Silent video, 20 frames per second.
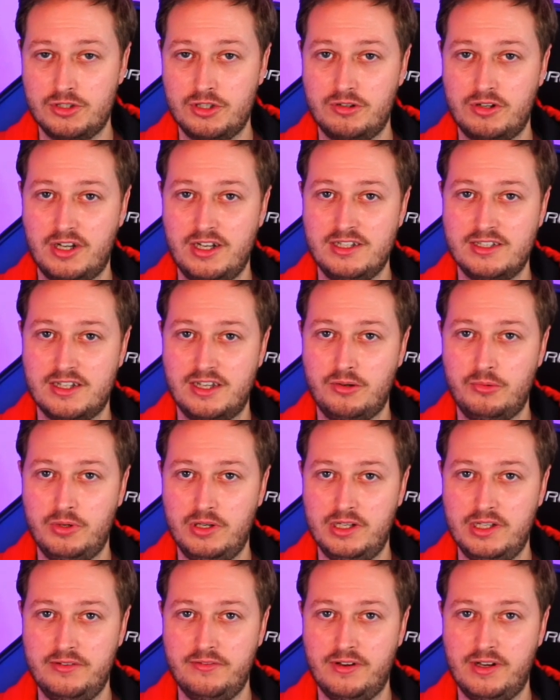guys, I will
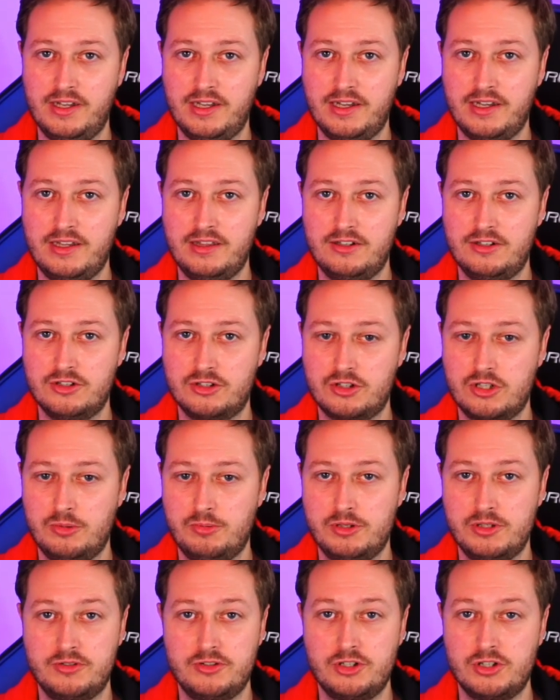leave a link in the
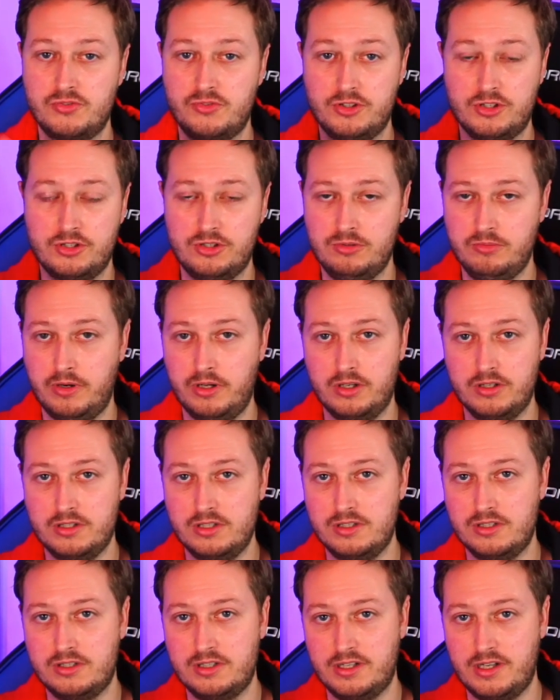description just for the two
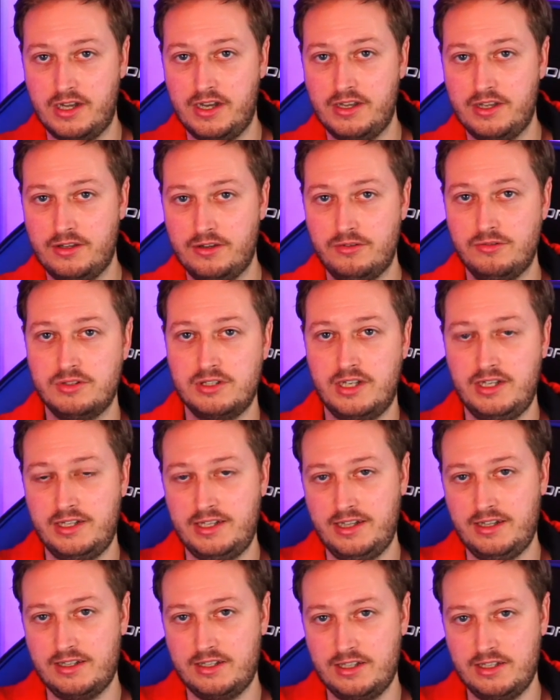monitors that I use and the
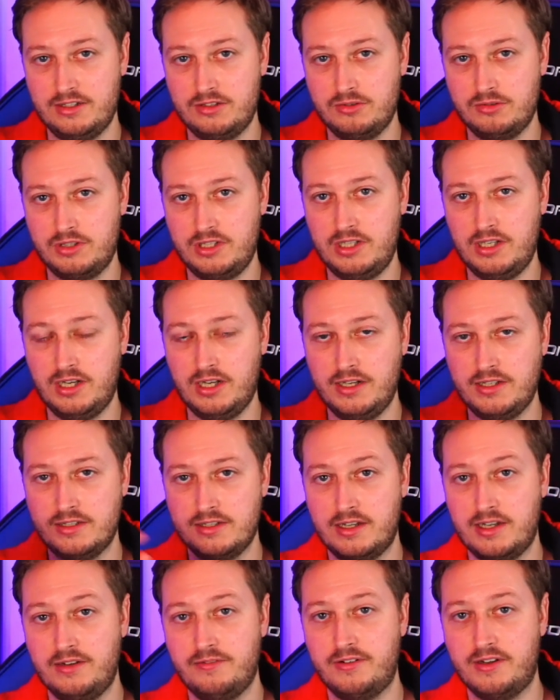Elgato key light,
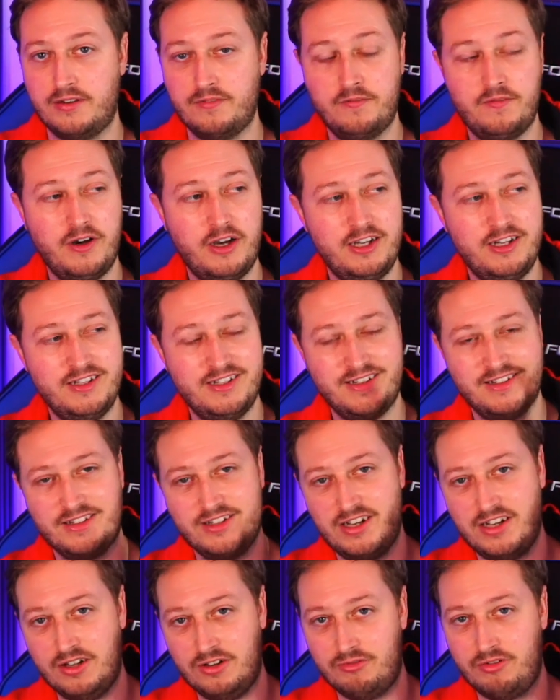and if I can find it,
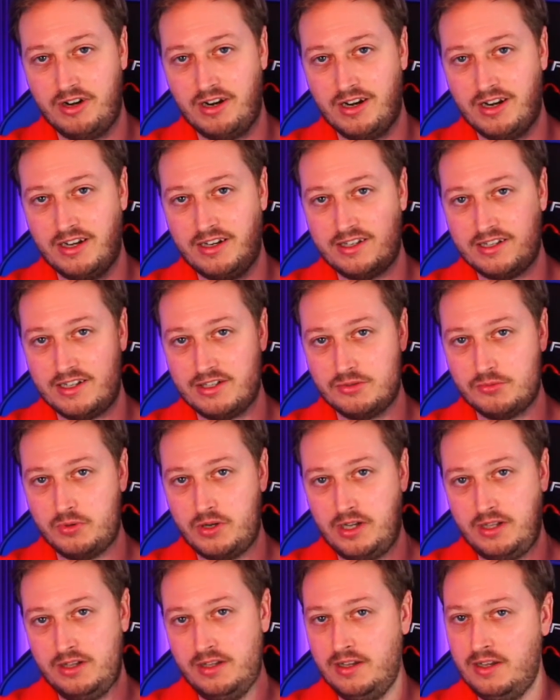the little ring light as
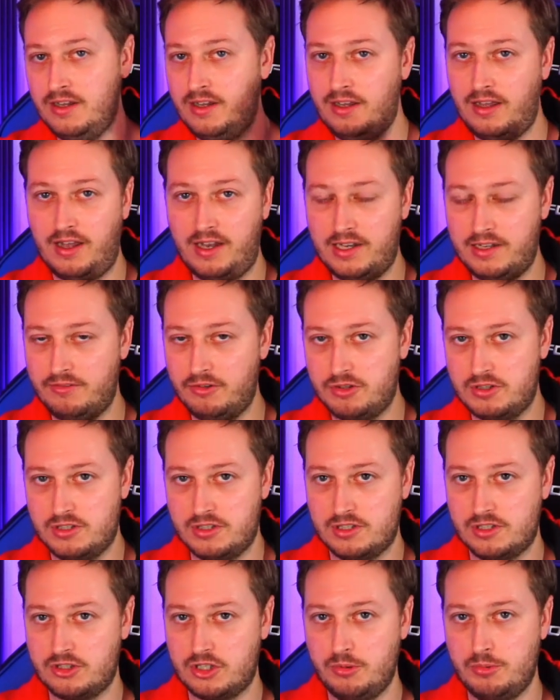well. I'll leave those in the
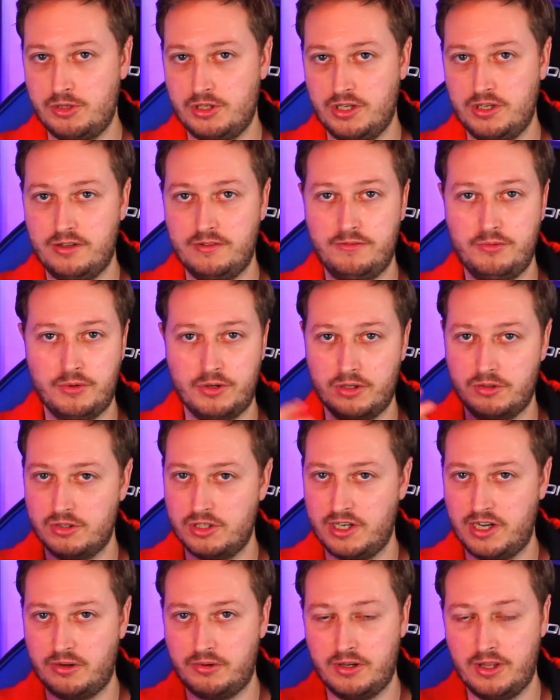description. If you want to go and
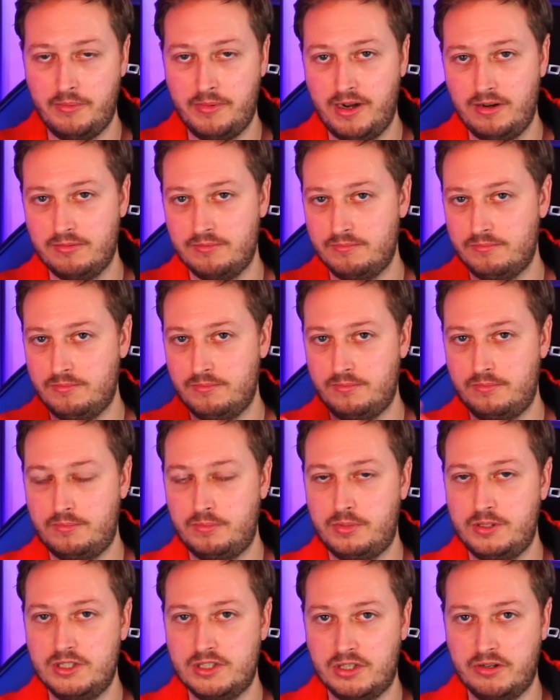check one of them out,
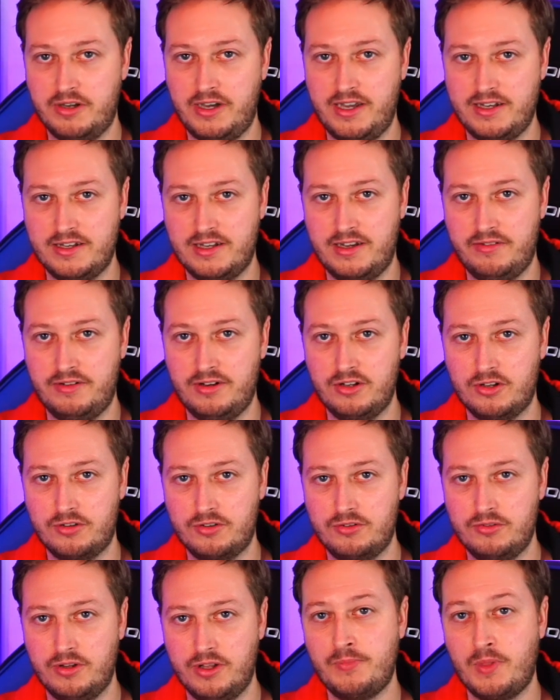please go ahead and have a look
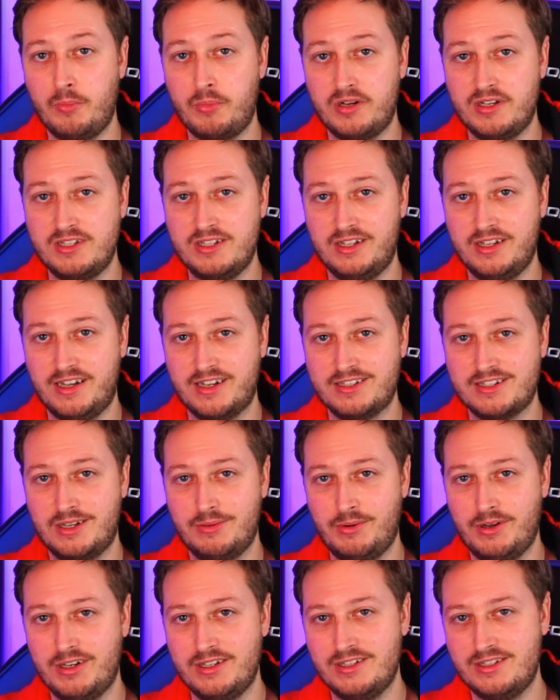through there. But until next time,
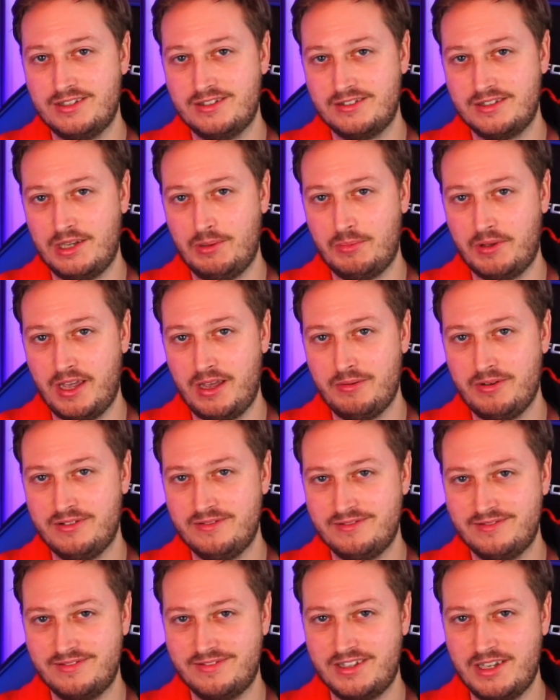guys, keep gaming,
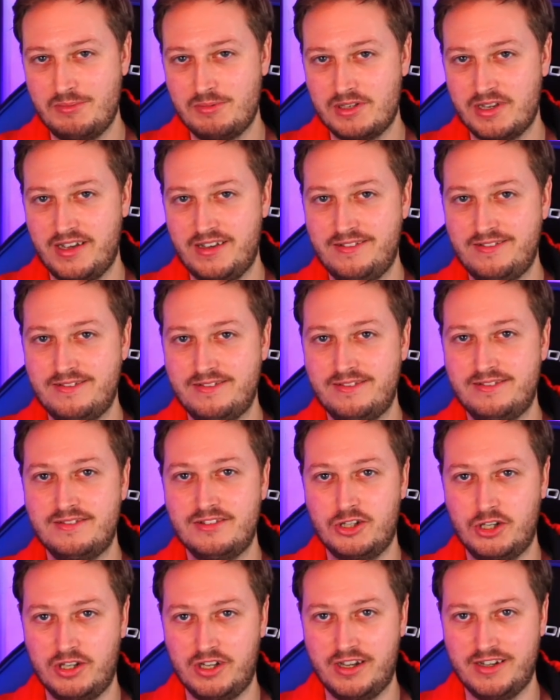keep safe,
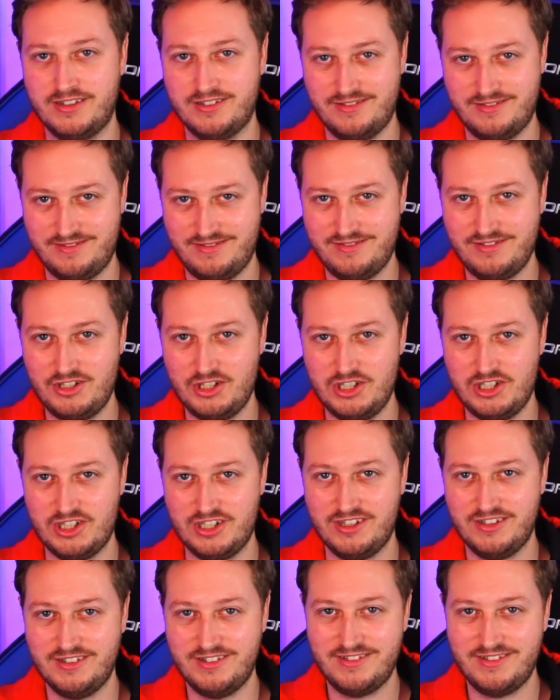good night, GG.